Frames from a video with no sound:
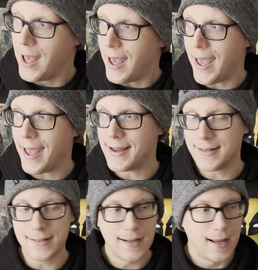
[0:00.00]

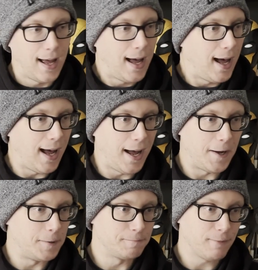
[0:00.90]
And
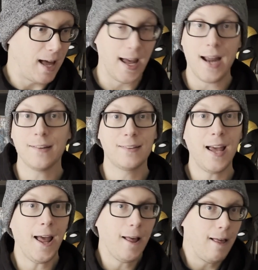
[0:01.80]
I got to
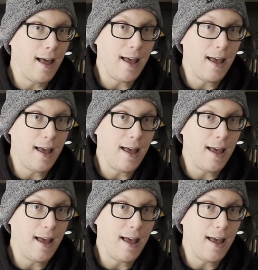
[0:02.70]
say,